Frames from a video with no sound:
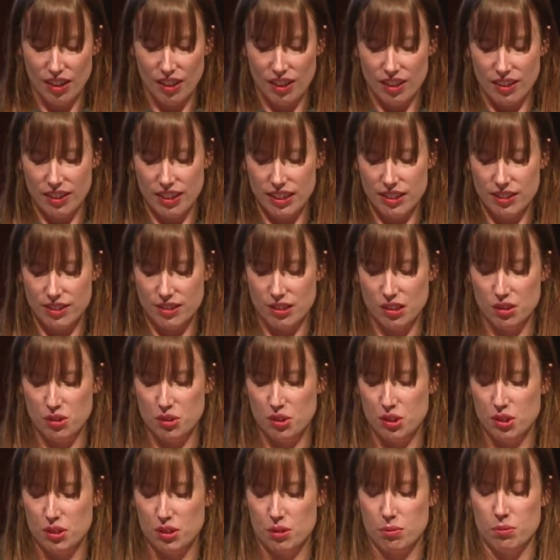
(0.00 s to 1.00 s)
These
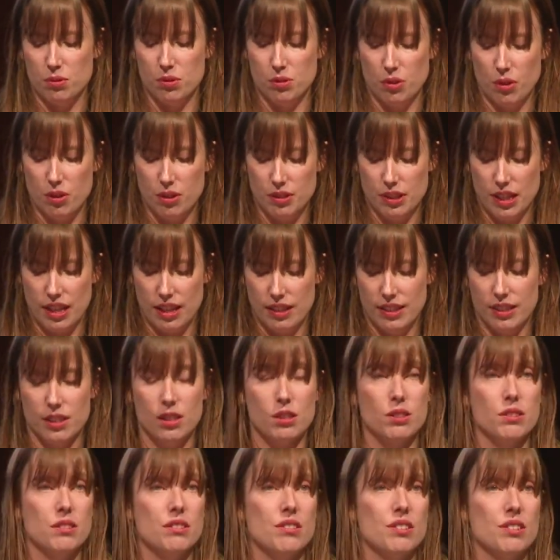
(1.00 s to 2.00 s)
solutions will no doubt
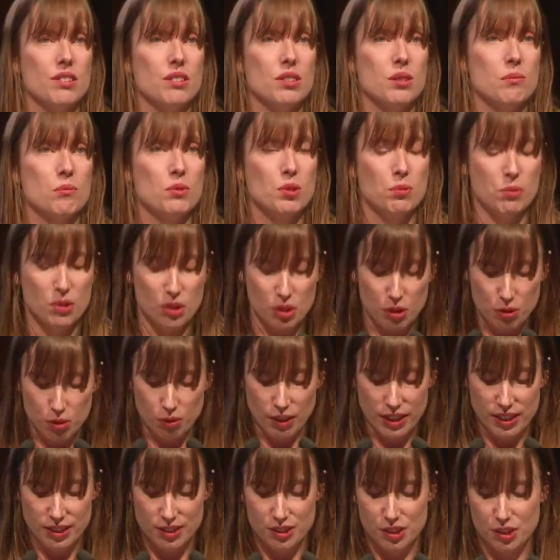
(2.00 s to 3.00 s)
include systems with a
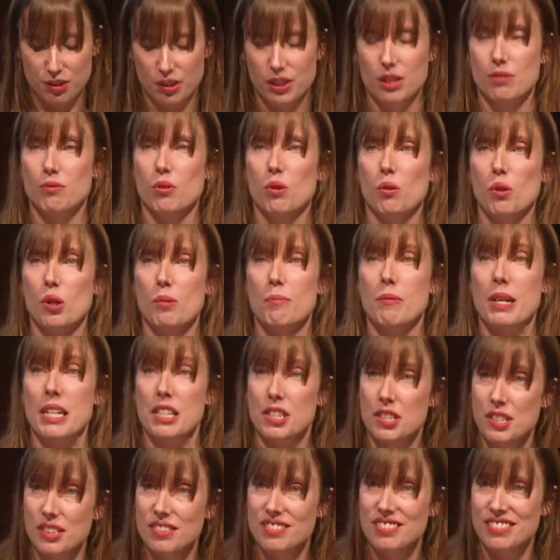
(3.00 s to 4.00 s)
greater degree of
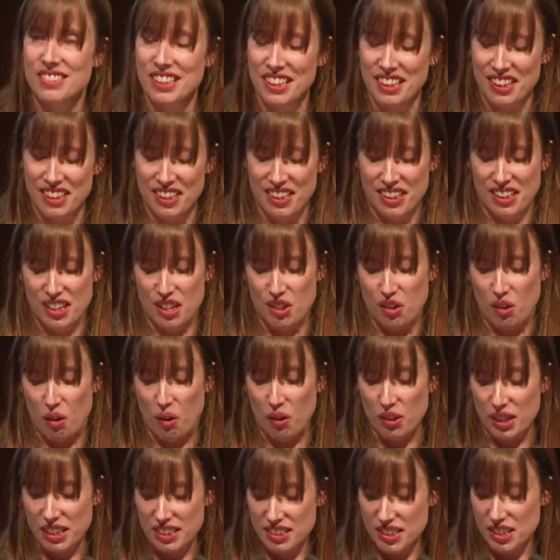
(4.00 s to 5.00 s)
automation and
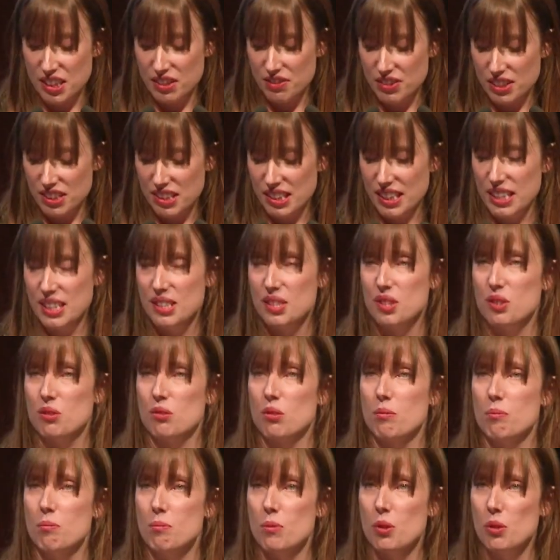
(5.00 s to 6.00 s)
connectivity to
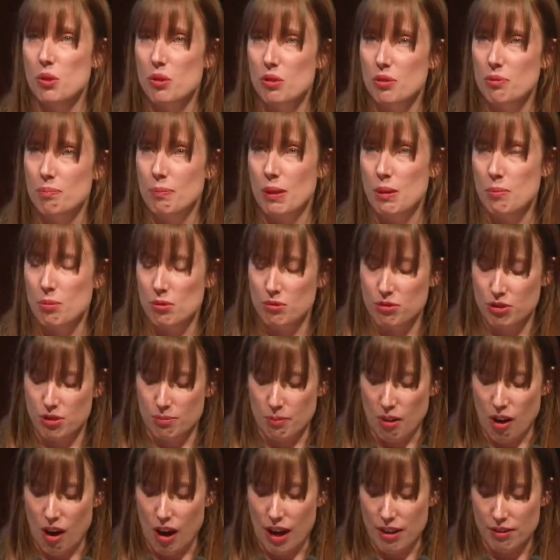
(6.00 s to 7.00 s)
remove people from
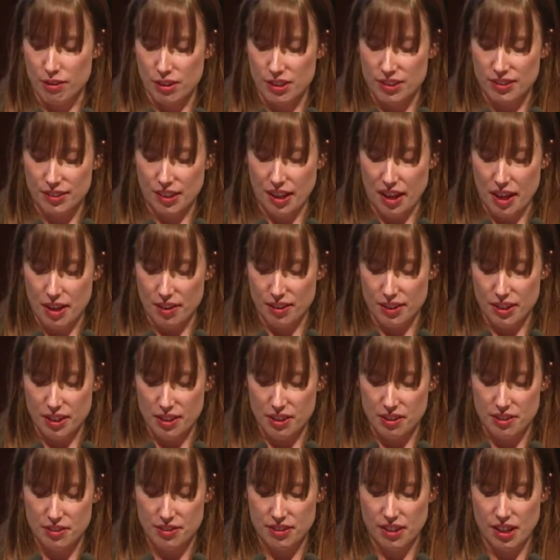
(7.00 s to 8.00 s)
high-risk
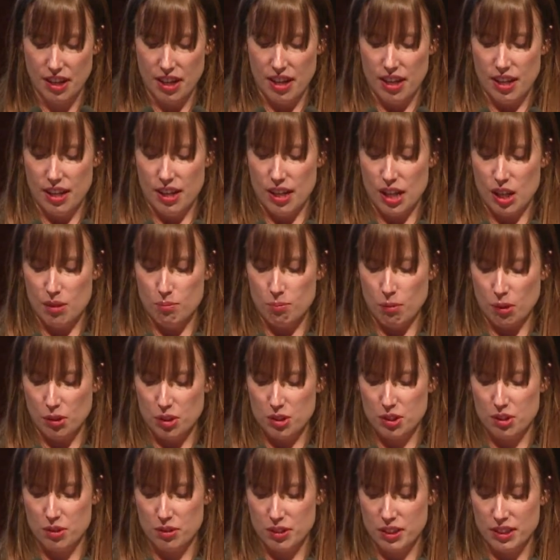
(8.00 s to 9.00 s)
areas, and
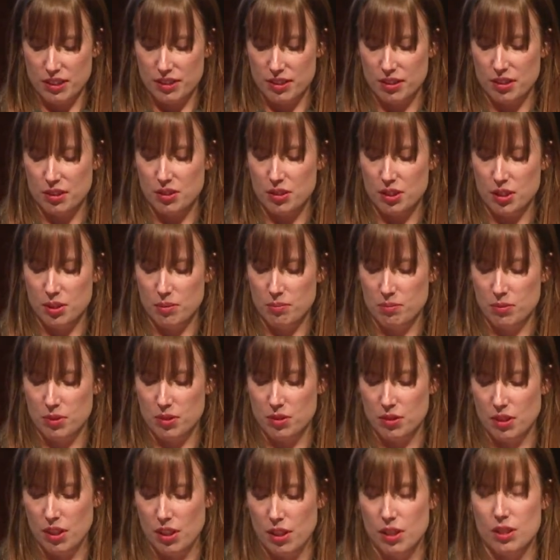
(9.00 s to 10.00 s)
monitoring
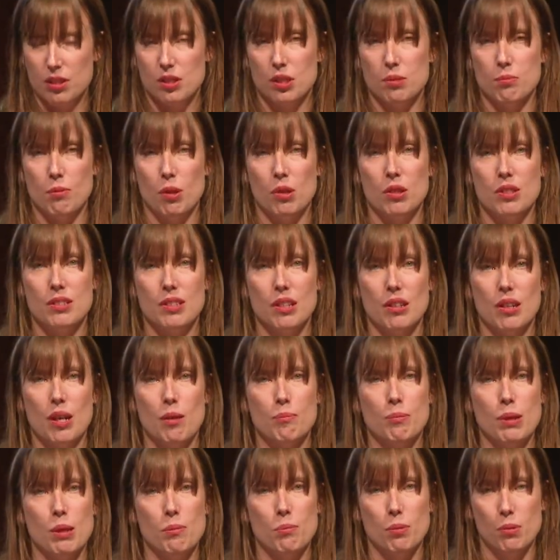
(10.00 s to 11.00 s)
systems to monitor our
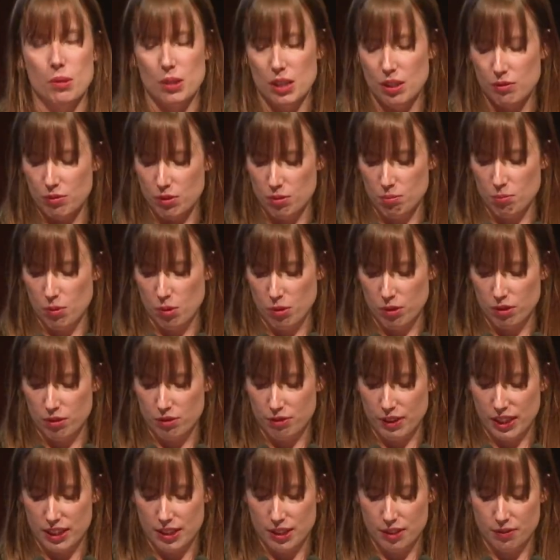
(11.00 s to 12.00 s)
people even more
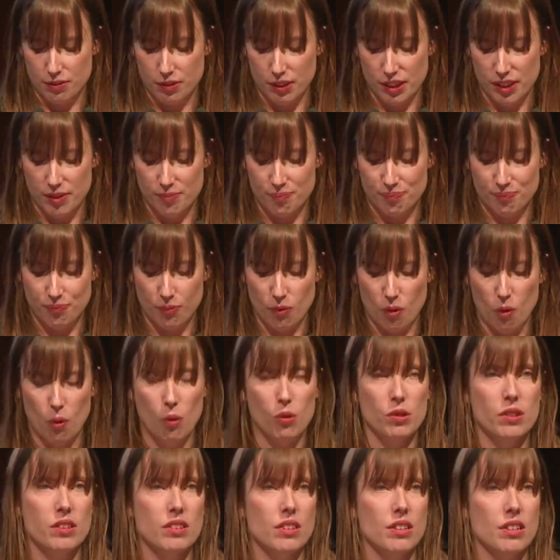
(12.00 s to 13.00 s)
effectively,
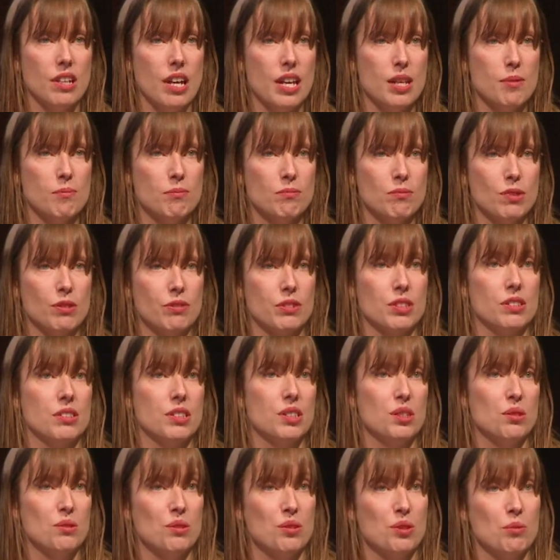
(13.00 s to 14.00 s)
all in the name of
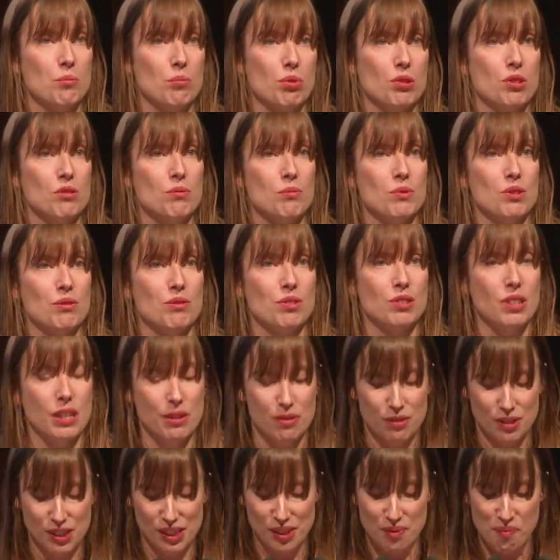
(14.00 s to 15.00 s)
continuous improvement of
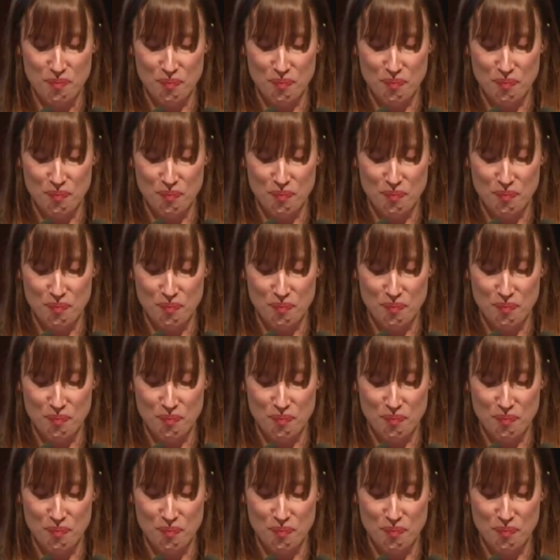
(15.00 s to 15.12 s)
safety